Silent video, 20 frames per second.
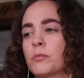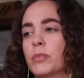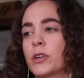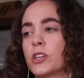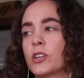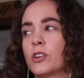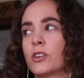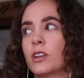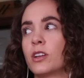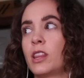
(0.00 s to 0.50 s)

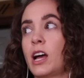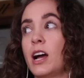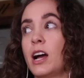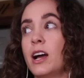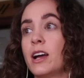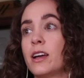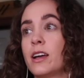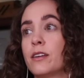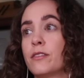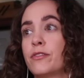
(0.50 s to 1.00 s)
But you're
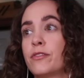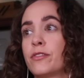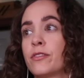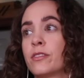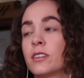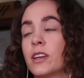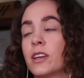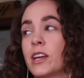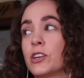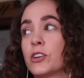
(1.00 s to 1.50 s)
alive,
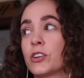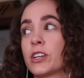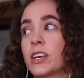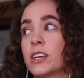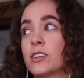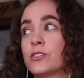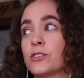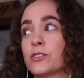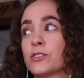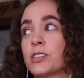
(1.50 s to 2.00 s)
and your
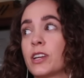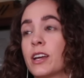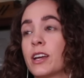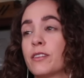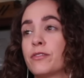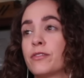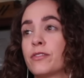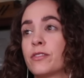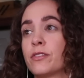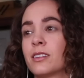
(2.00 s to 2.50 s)
kids are
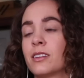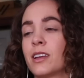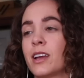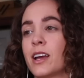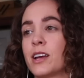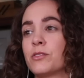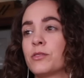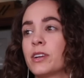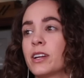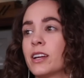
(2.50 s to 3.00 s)
safe.
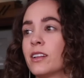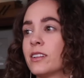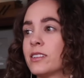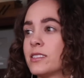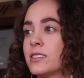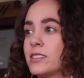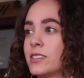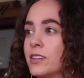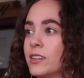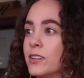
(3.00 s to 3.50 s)
Henry Hill
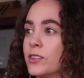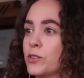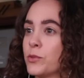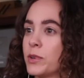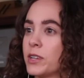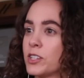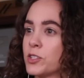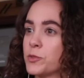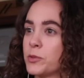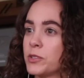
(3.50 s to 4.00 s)
is still in the
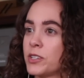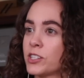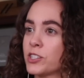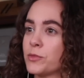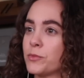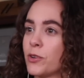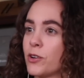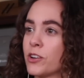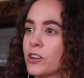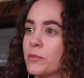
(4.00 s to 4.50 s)
witness
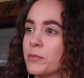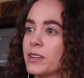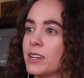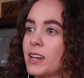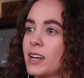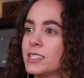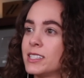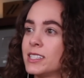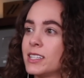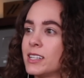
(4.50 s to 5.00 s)
protection program. In
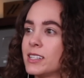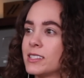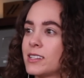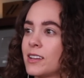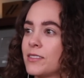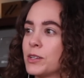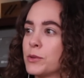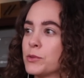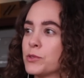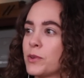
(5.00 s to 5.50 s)
nineteen
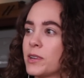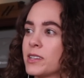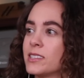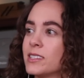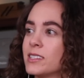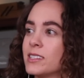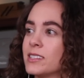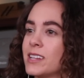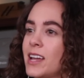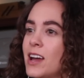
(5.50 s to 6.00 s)
eighty-seven, he was
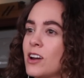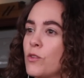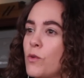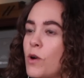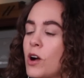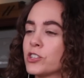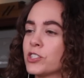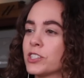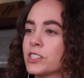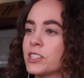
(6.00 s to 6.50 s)
arrested in Seattle,
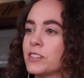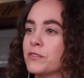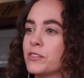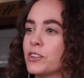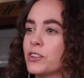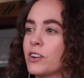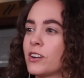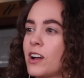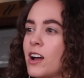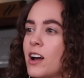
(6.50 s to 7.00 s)
Washington
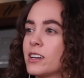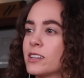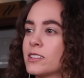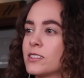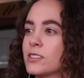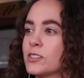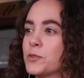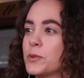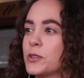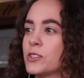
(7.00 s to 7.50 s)
for narcotics
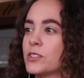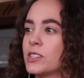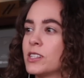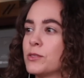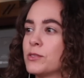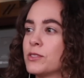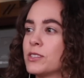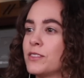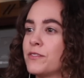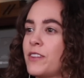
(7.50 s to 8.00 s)
conspiracy, and he
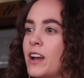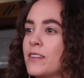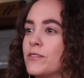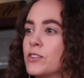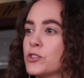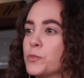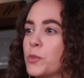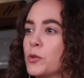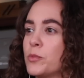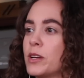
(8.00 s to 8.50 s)
received five
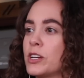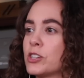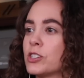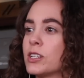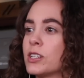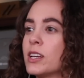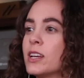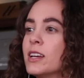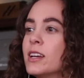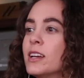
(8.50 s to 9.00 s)
years
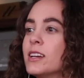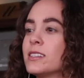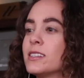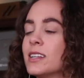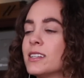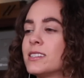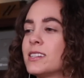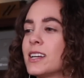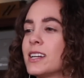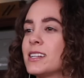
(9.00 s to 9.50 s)
probation.
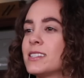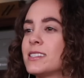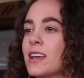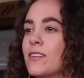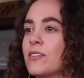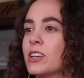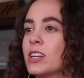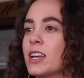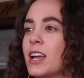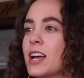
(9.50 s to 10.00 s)
Since
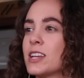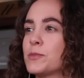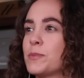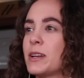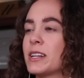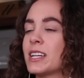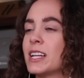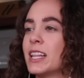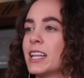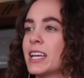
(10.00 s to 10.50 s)
eighty-seven, he has
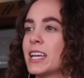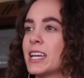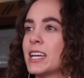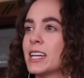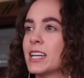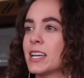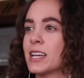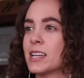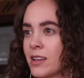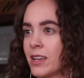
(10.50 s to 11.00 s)
been
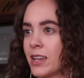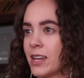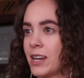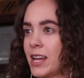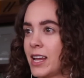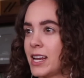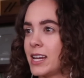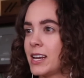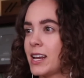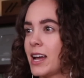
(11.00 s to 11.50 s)
clean. In
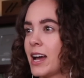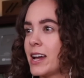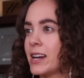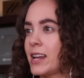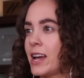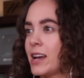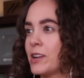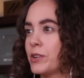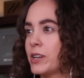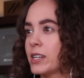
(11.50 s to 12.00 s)
eighty-nine,
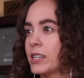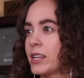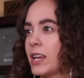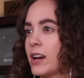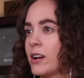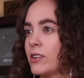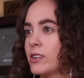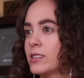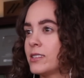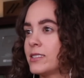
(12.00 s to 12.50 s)
Henry and
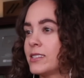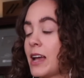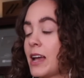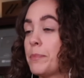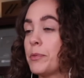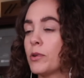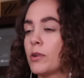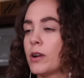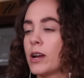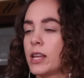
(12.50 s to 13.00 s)
Karen
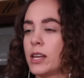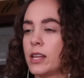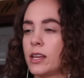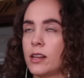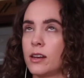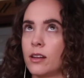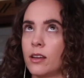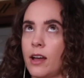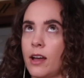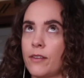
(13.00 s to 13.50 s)

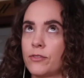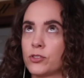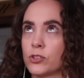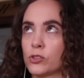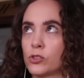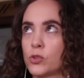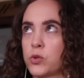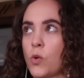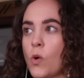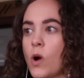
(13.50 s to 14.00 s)
separated after
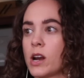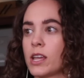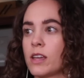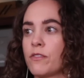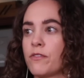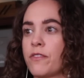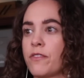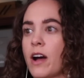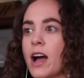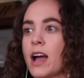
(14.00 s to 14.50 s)

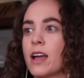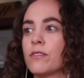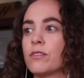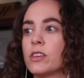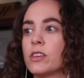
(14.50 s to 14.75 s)
twenty-five